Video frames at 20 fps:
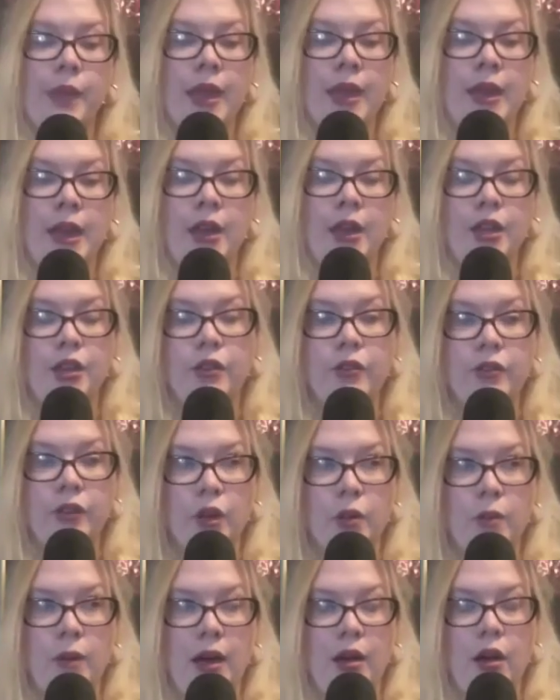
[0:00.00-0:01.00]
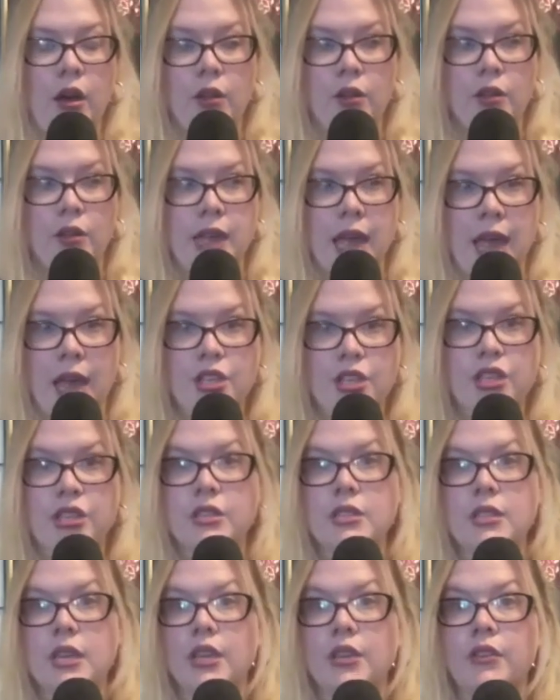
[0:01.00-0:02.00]
And how do you feel about all those
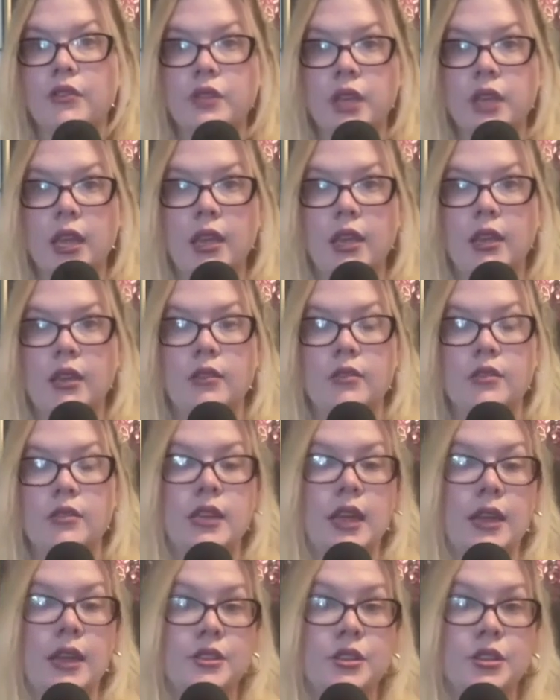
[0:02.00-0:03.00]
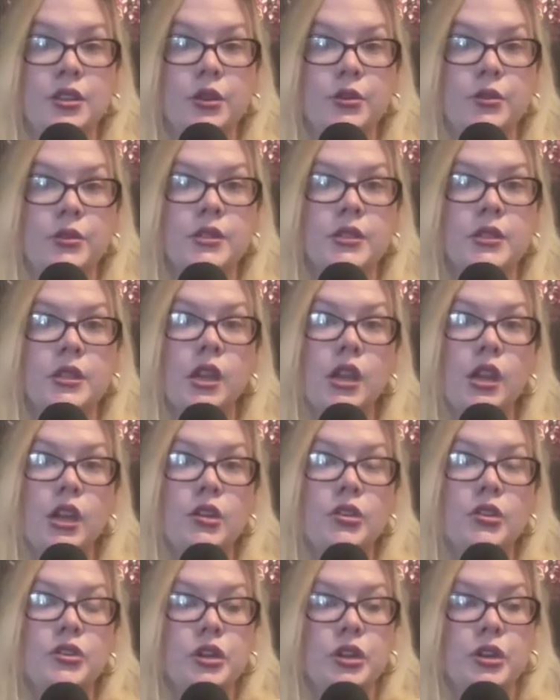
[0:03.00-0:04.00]
actions that you've taken to get to those
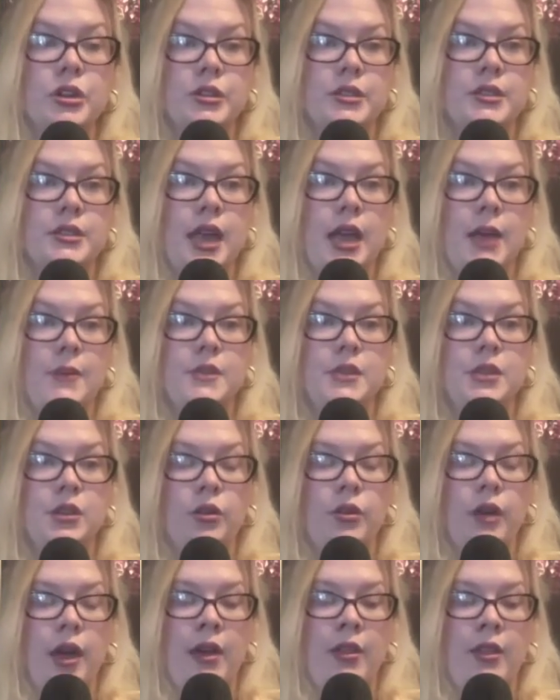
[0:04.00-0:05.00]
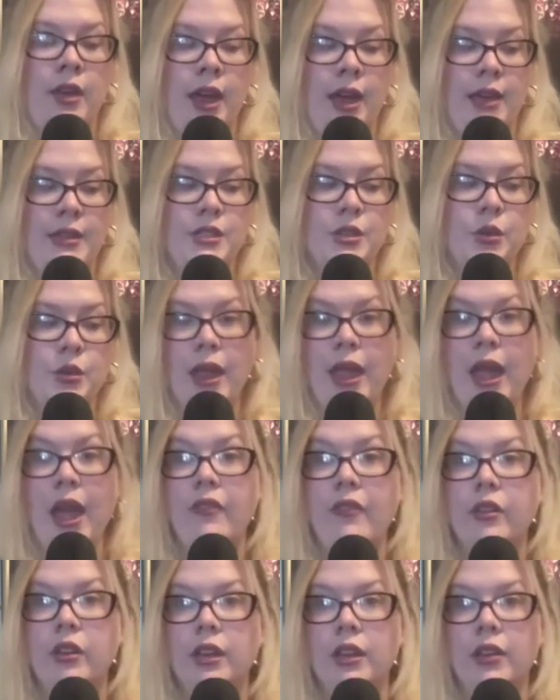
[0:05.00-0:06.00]
certain steps? That has to weigh
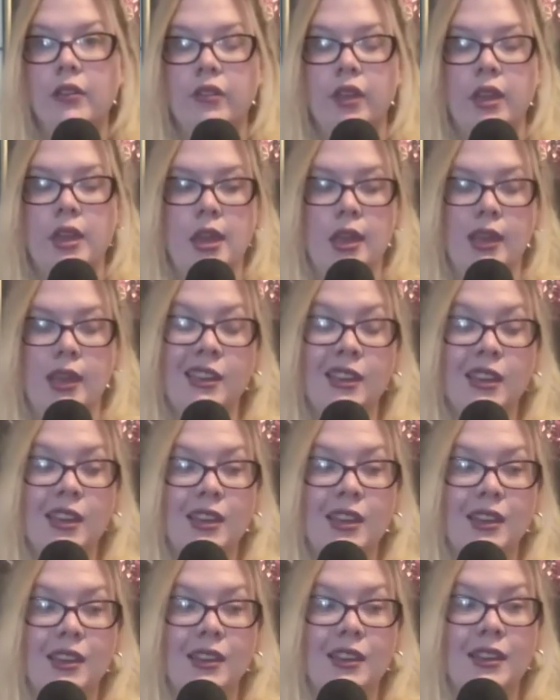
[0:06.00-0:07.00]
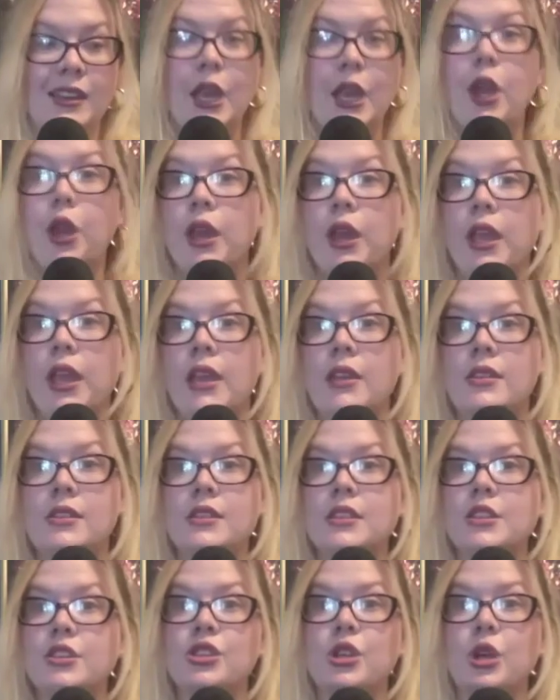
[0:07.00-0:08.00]
heavily of like killing
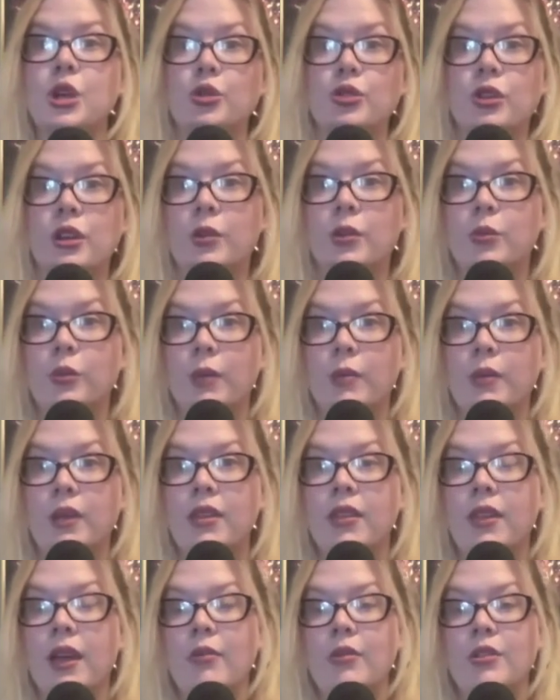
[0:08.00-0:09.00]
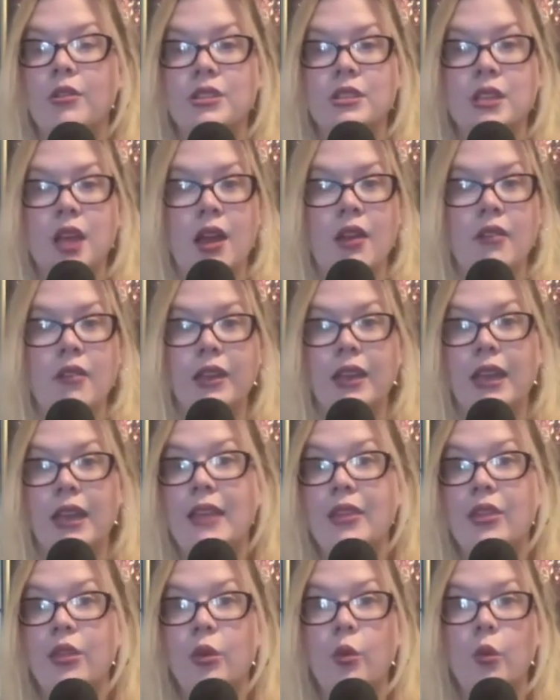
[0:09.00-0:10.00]
innocent children and women that were just kind of like
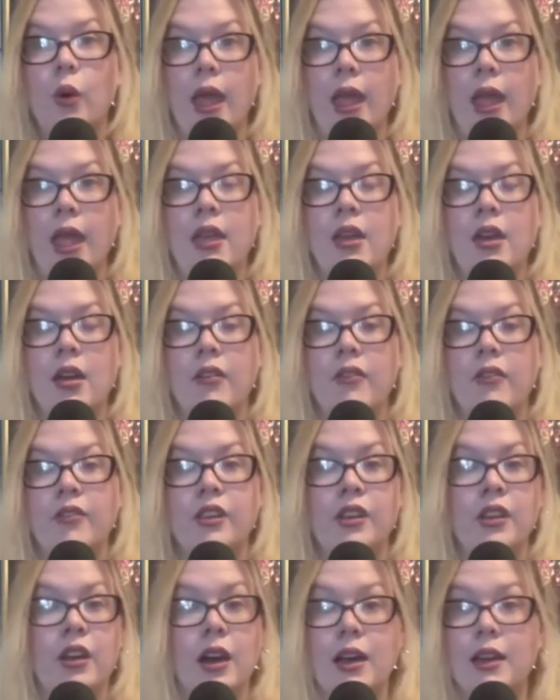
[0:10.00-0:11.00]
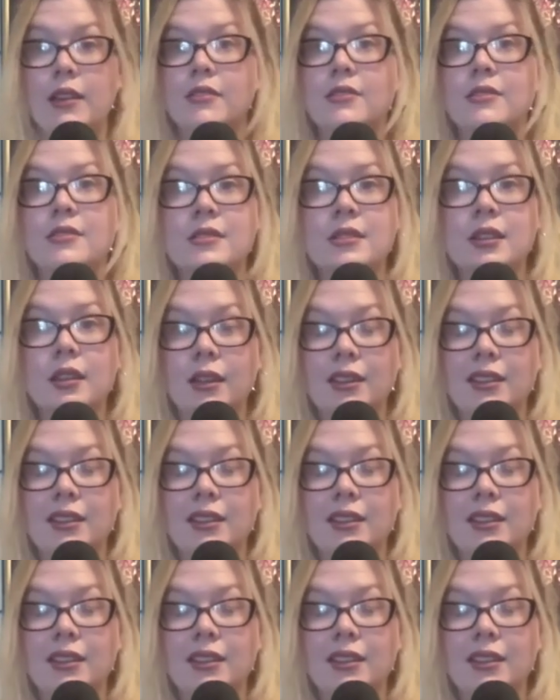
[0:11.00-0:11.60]
in the way of the gods